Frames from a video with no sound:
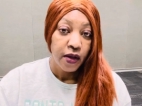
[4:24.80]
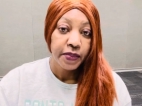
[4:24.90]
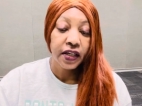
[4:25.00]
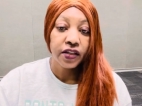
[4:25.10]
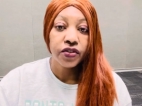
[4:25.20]

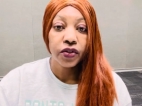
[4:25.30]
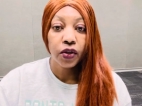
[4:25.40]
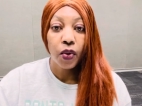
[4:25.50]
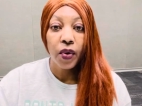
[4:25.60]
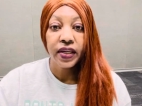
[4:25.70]
because you're
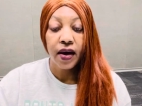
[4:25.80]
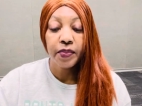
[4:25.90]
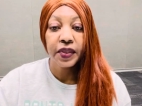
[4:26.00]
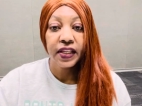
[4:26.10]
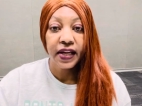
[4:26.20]
going up
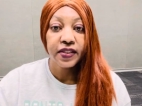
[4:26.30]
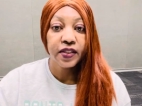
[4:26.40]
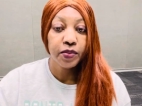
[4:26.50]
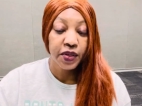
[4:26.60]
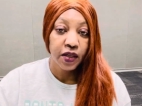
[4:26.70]

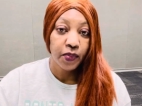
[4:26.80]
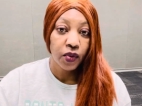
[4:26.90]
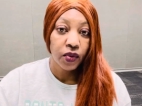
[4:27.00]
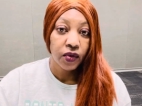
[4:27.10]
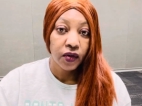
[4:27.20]
against
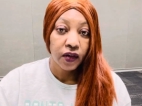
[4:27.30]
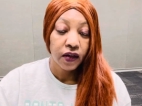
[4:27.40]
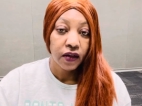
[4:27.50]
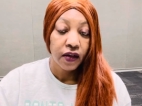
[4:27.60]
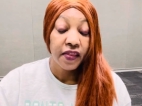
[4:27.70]
people
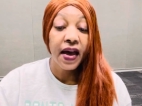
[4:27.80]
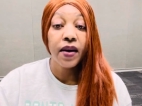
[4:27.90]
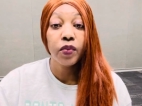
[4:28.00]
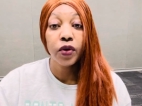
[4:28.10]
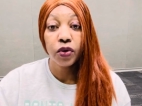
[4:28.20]
that
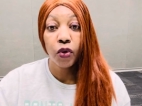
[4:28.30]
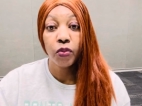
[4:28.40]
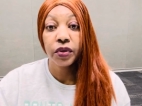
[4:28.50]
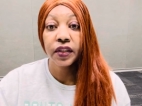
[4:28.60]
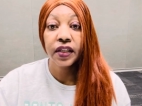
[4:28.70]
were
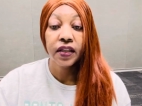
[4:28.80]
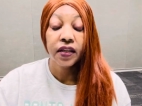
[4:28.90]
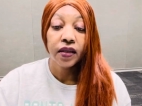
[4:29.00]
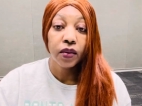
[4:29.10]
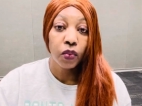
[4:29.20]
normally
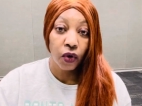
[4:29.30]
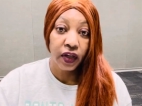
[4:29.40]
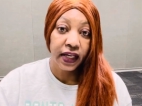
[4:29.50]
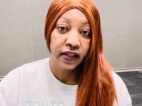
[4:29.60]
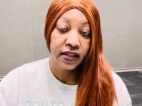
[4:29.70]

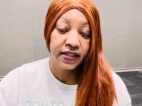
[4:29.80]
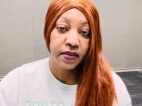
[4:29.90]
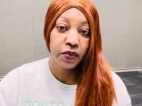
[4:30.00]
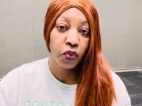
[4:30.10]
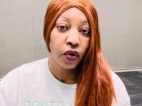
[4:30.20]
working, because they have
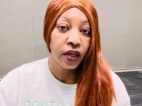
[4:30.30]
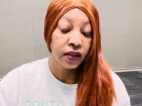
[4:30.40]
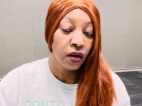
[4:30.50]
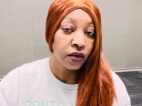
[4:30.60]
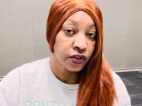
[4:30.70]
been working
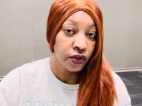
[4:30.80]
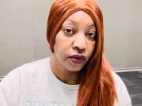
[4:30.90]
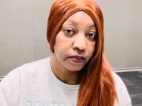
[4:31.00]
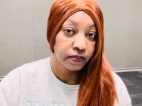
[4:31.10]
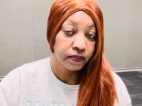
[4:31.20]
long term.
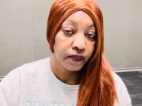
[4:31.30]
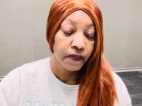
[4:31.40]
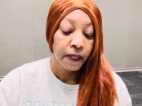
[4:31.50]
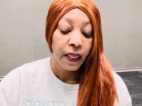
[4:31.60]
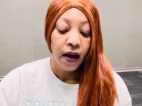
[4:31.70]

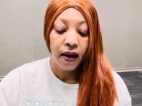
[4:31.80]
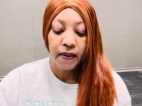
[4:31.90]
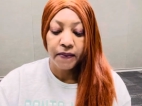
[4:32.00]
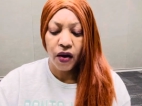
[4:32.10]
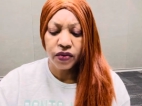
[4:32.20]

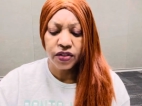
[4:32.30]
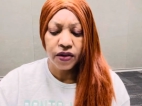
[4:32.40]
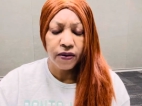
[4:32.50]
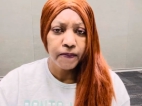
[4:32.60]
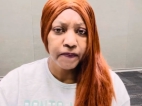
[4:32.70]

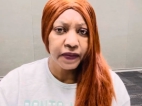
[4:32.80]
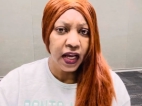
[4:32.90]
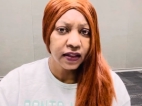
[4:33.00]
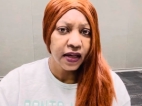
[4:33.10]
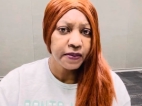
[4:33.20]
Also,
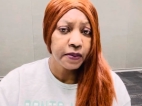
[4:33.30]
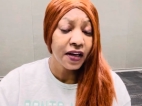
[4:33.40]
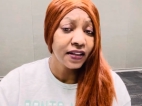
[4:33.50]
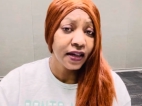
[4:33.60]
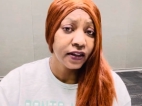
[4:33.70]
a lot of people
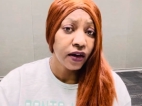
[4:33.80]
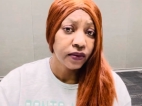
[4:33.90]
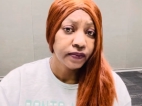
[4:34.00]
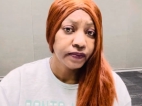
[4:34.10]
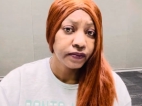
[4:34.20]
got let go
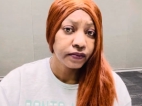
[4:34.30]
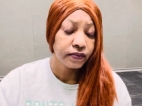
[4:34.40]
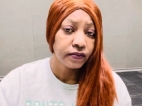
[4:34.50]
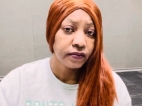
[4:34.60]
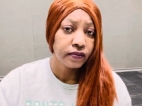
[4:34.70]

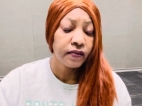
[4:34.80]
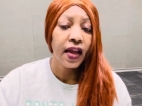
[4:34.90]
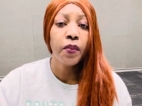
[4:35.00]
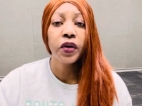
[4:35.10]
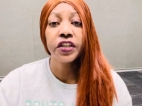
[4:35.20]

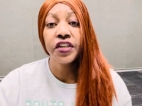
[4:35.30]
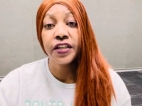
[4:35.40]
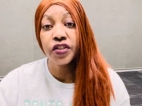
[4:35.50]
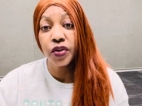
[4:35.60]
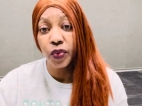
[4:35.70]
and want to
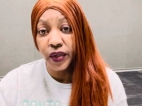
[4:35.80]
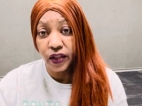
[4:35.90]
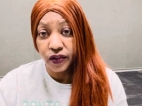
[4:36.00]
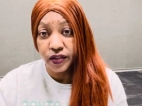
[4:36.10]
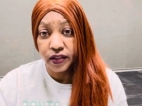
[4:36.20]
change
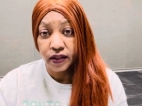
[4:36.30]
careers.